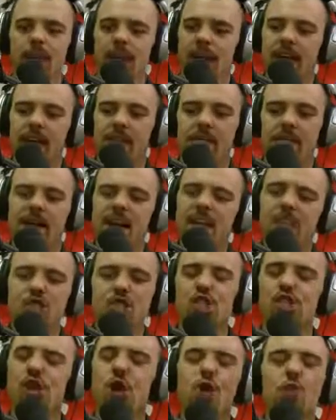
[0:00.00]
and it
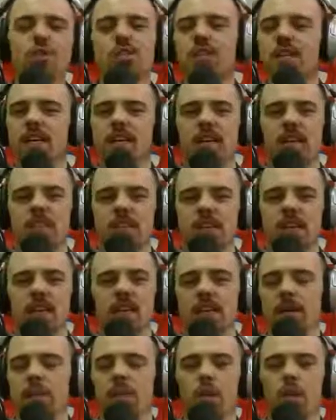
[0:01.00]
makes no sense
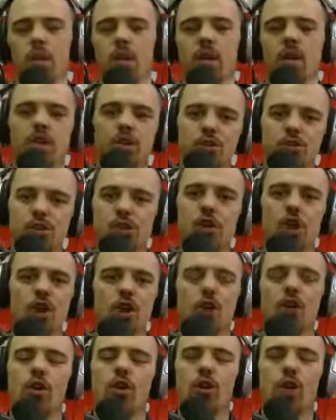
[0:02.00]
anymore to
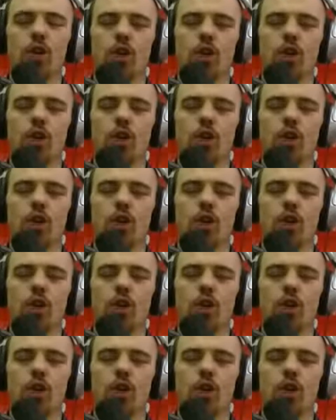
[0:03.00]
start